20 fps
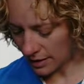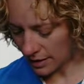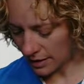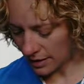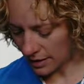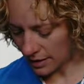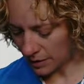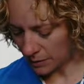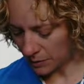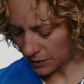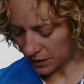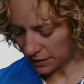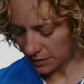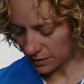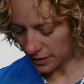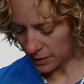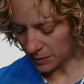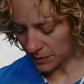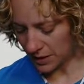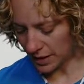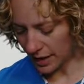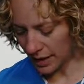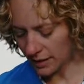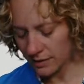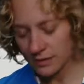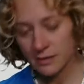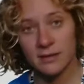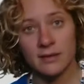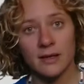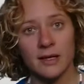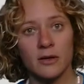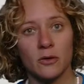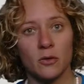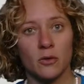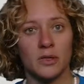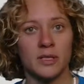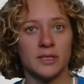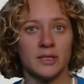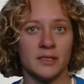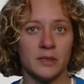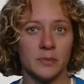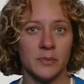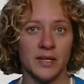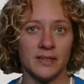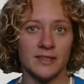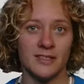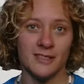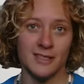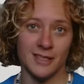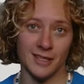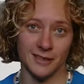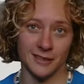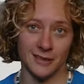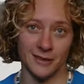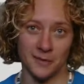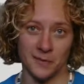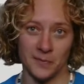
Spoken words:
element, namely X encoded in the basis theta.